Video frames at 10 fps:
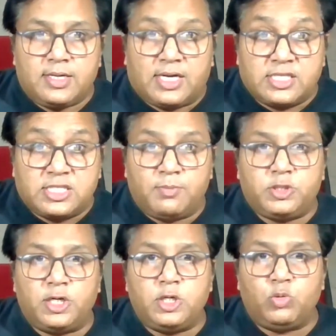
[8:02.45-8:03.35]

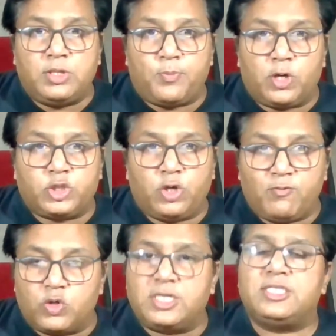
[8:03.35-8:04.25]
consumption to the production of
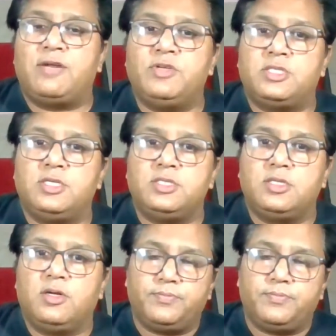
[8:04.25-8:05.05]
goods and services.